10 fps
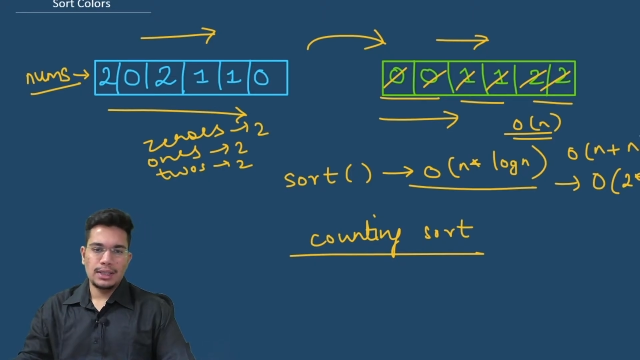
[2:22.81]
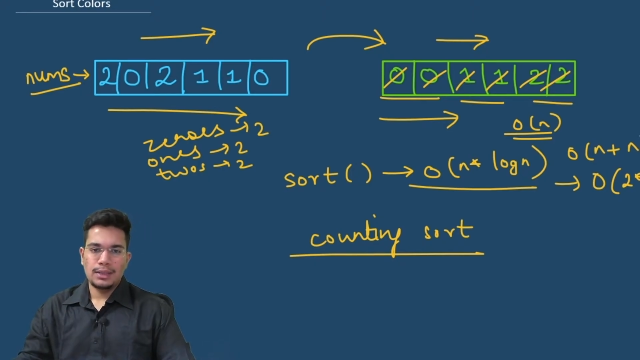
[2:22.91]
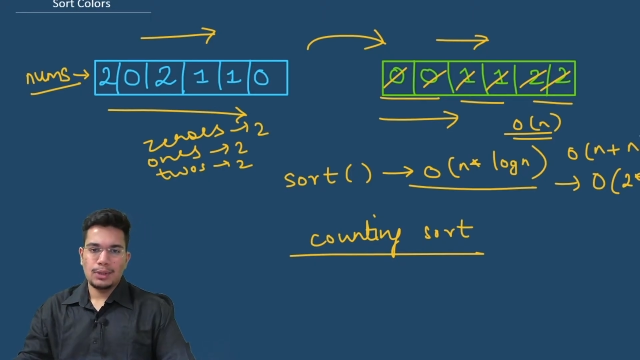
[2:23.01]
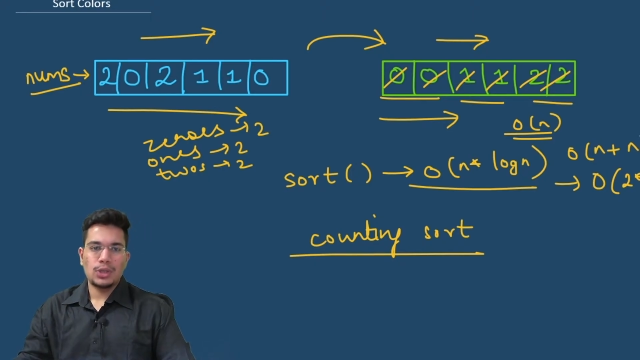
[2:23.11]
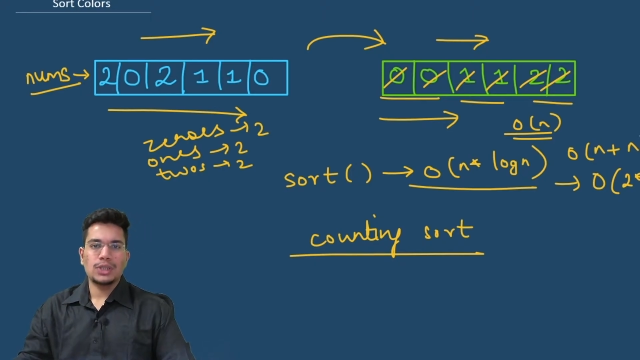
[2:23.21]

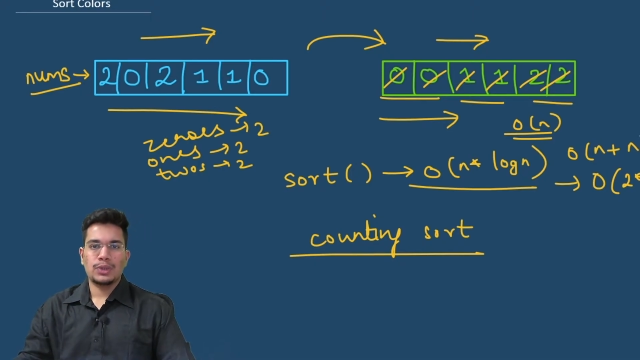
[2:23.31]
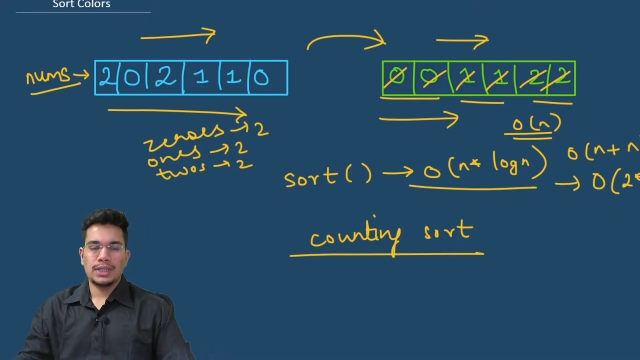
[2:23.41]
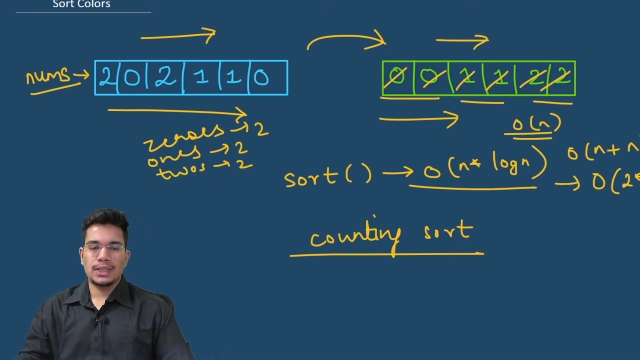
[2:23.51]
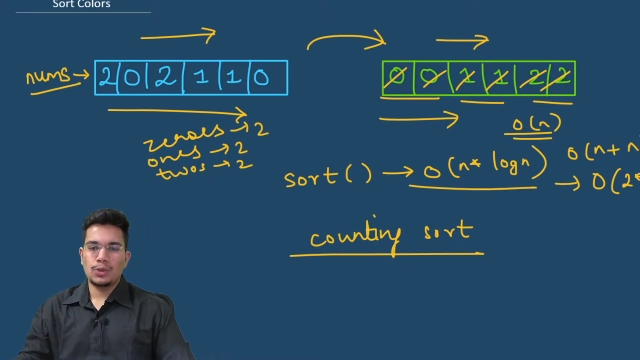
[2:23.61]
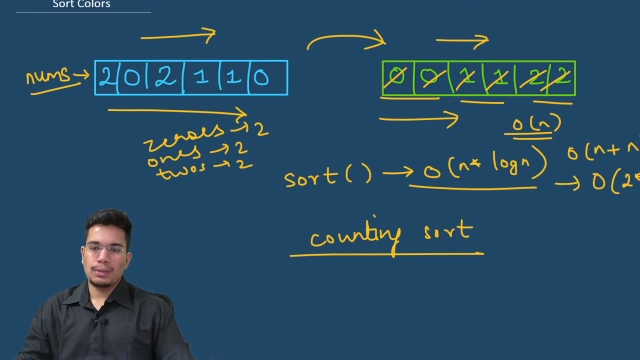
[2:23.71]
because you're
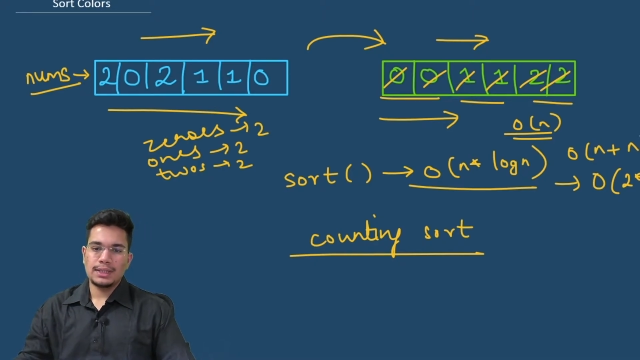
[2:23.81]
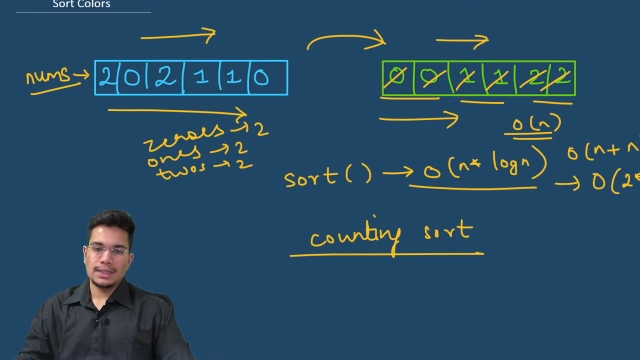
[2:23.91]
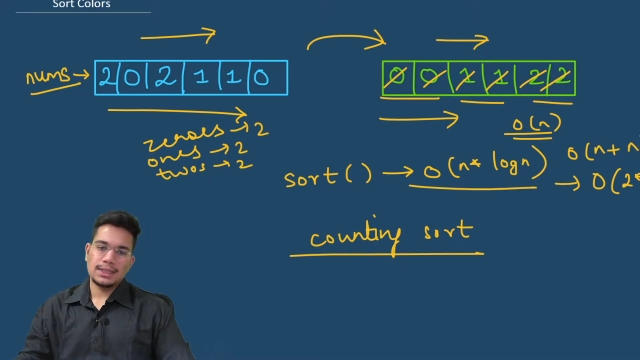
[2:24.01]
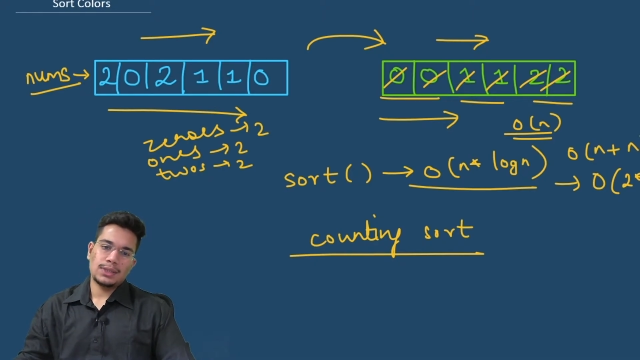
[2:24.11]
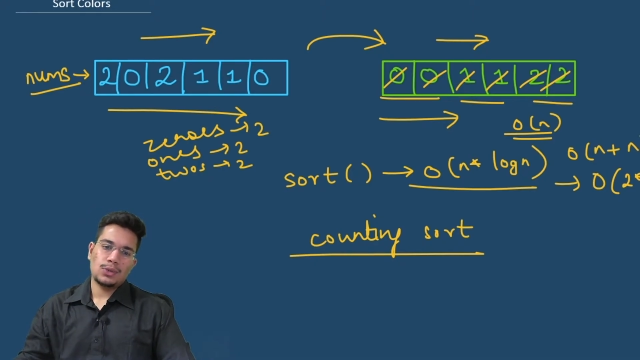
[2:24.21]
using two
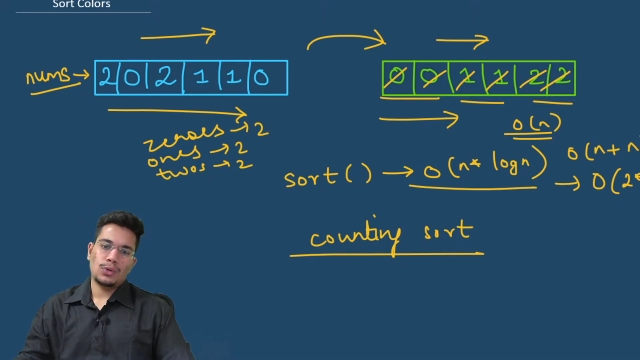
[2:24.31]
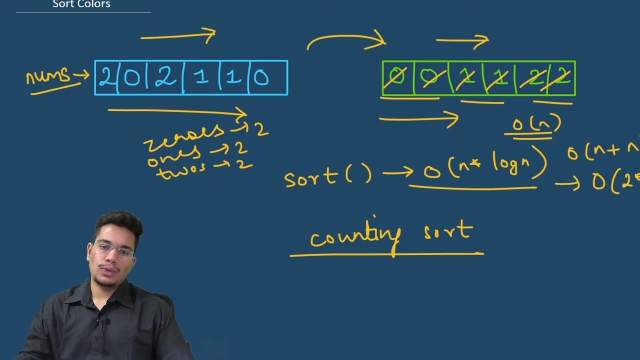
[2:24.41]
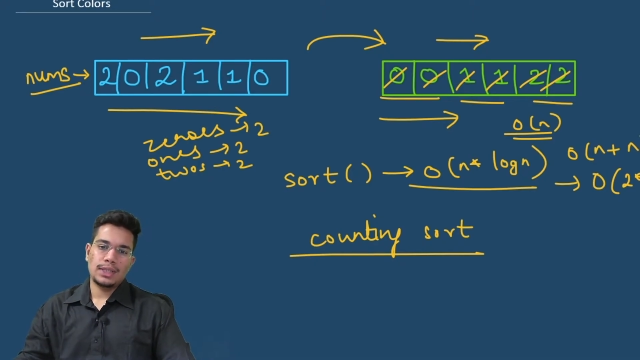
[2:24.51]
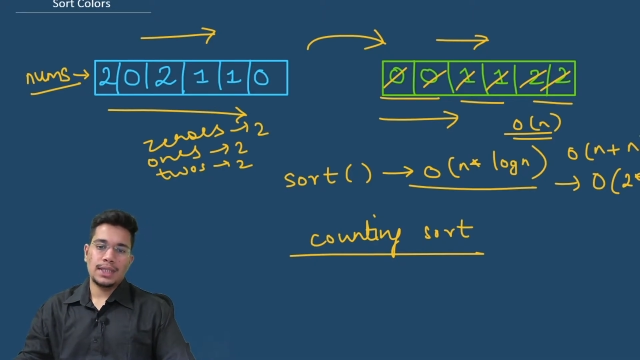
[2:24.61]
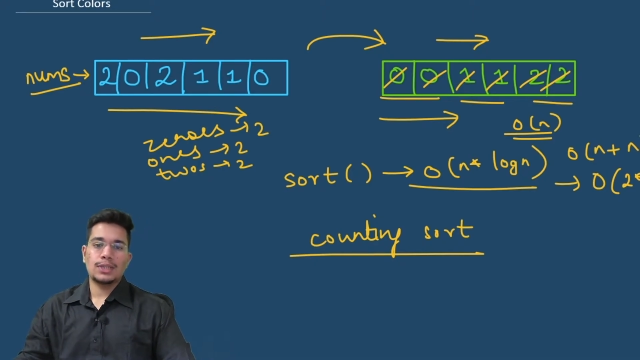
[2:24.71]
passes. So
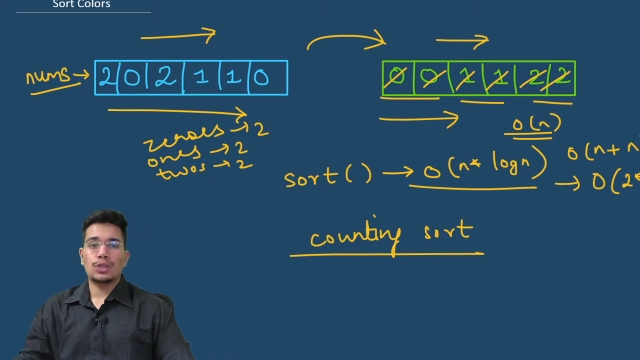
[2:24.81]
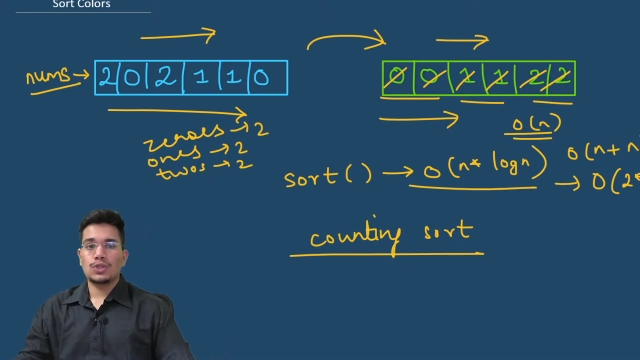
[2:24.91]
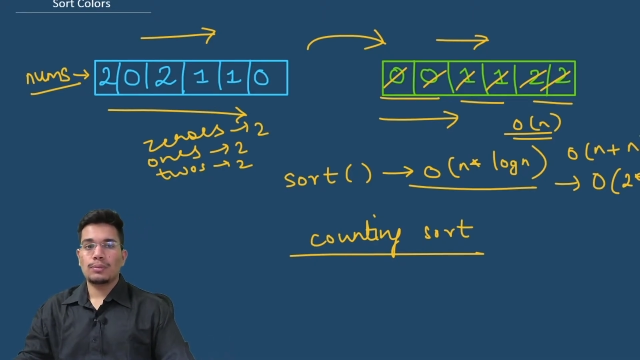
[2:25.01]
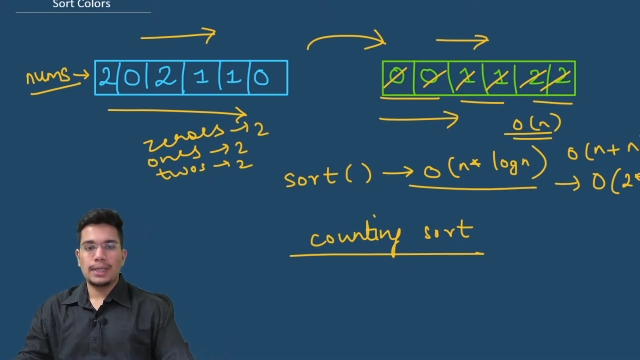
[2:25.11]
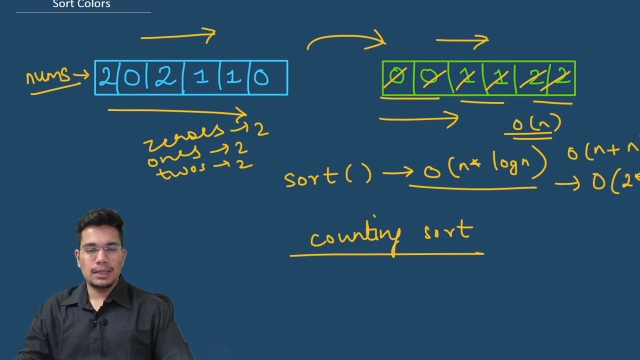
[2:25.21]
there is
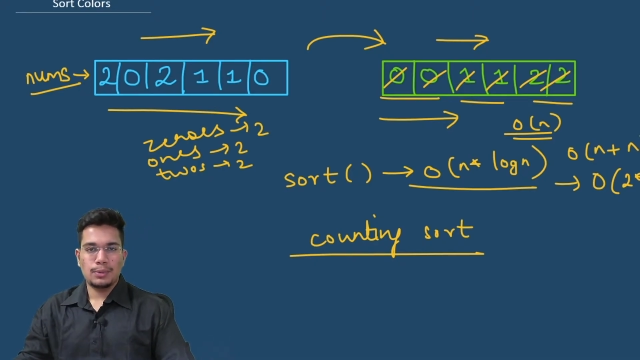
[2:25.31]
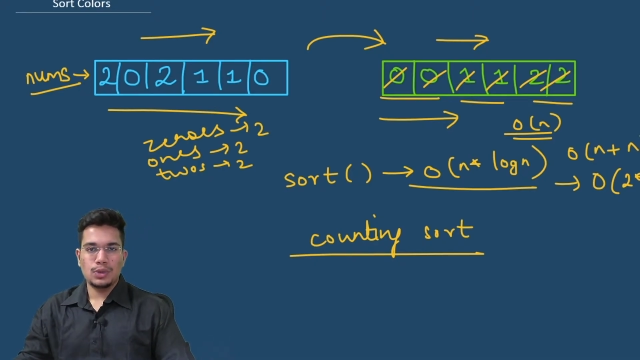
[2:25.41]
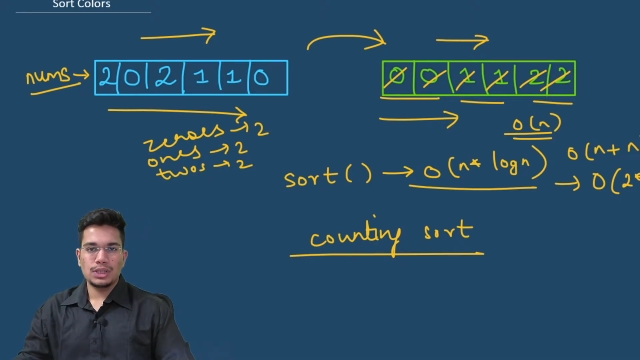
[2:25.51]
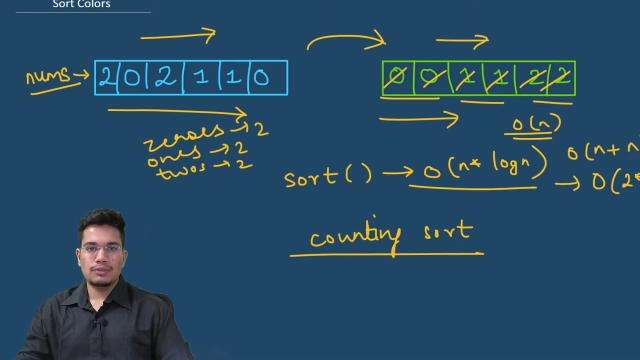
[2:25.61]
also a better approach